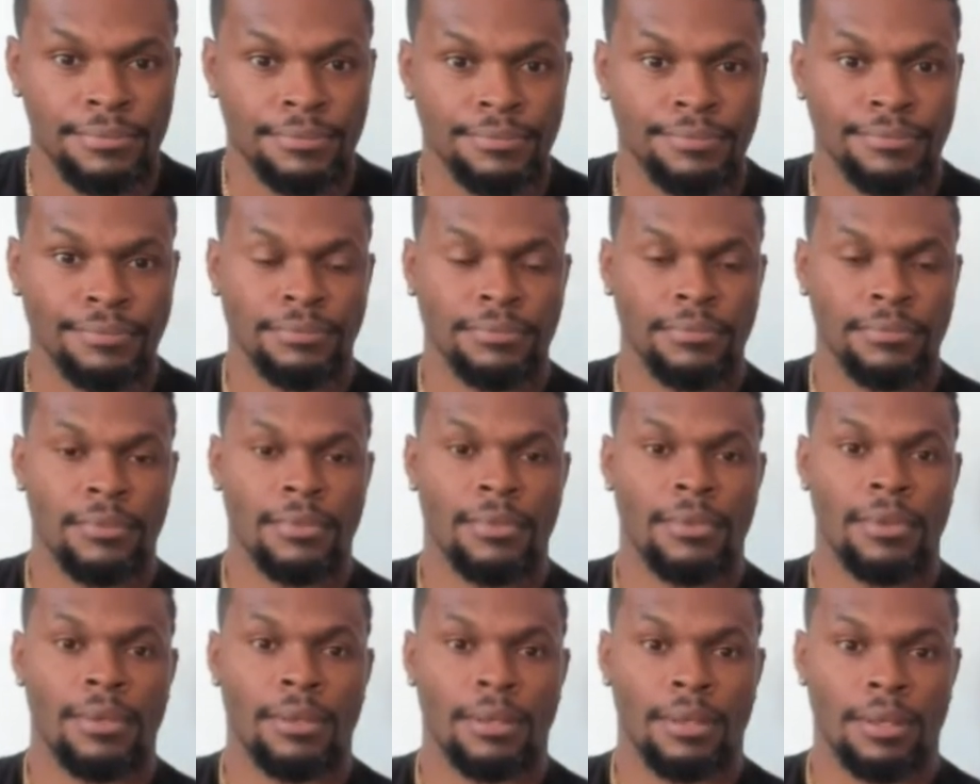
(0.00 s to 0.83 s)

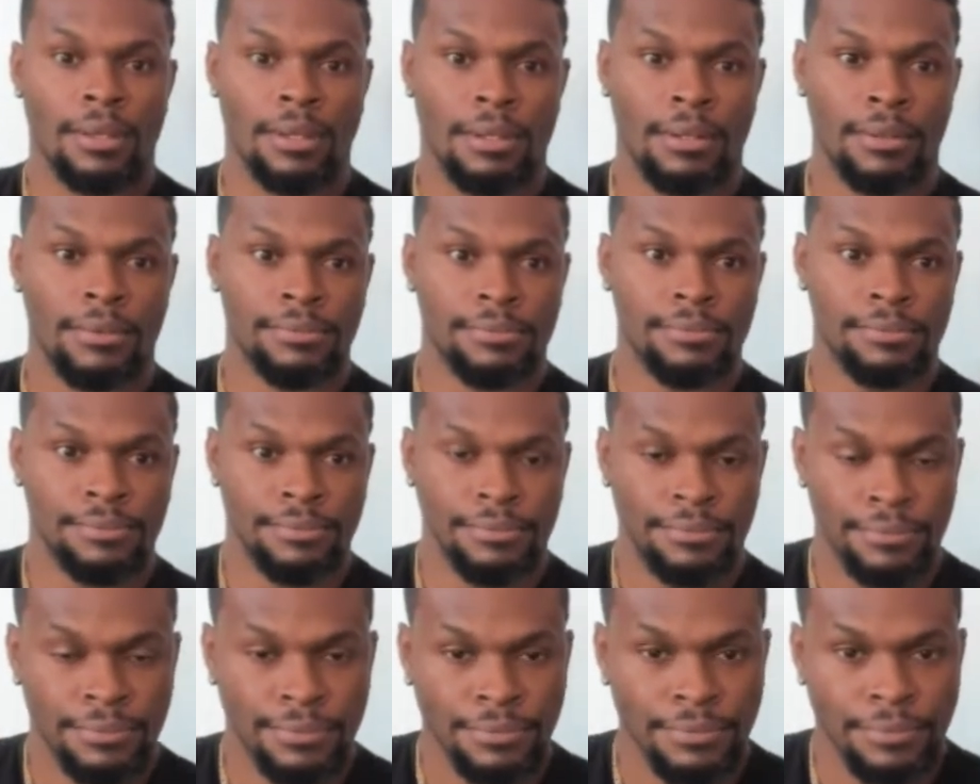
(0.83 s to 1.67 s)

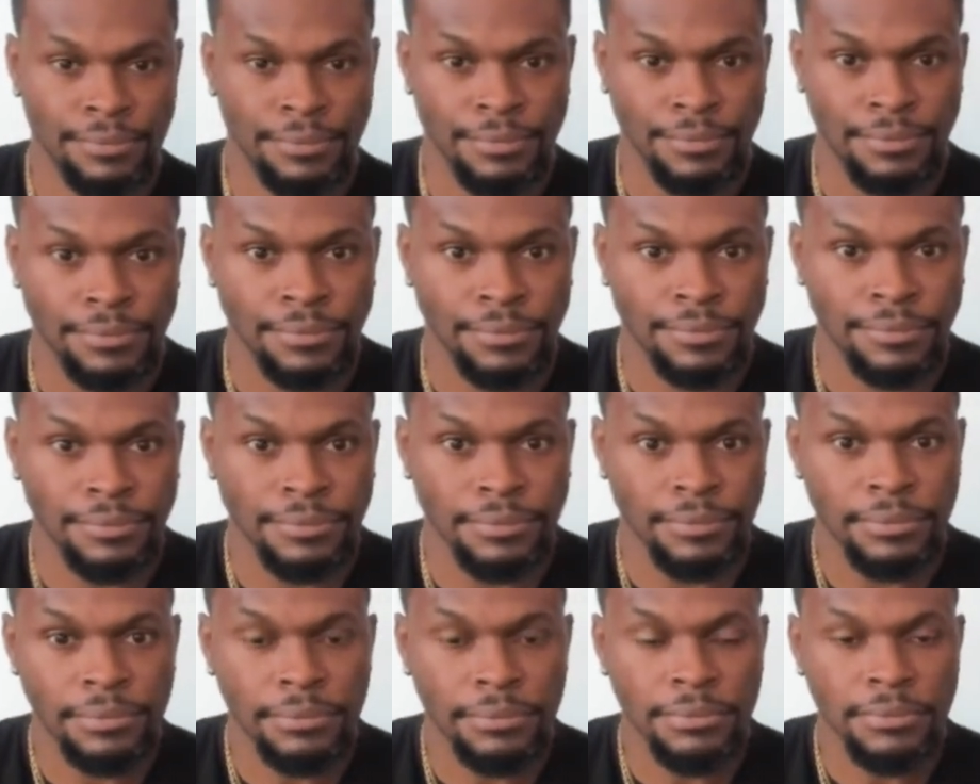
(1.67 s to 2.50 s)

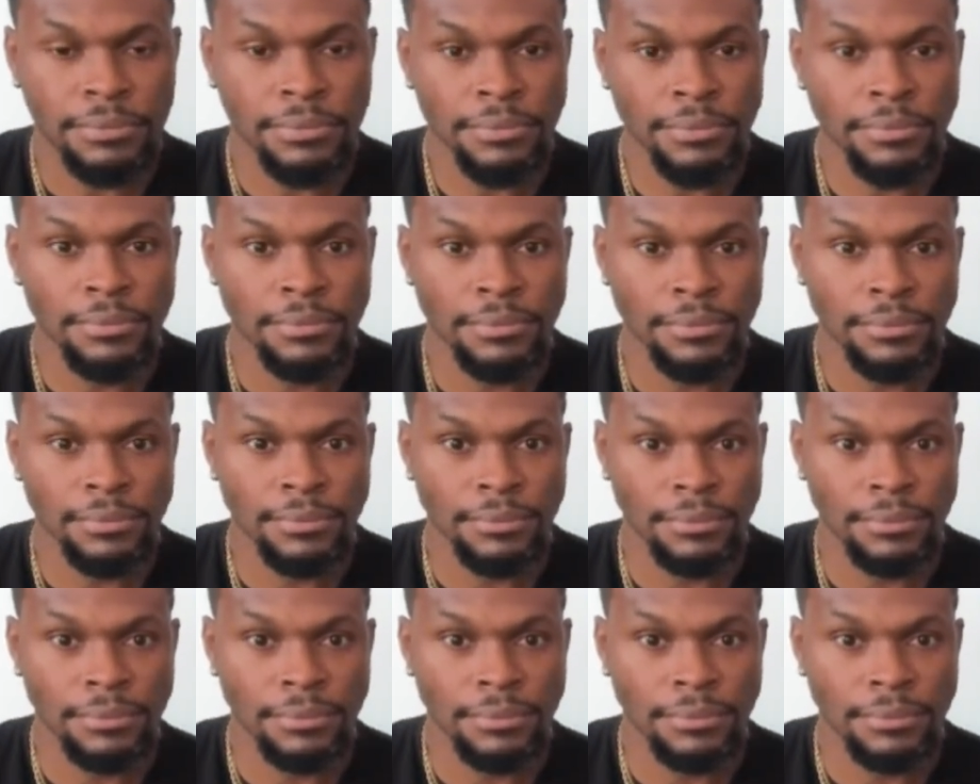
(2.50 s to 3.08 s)
[no speech]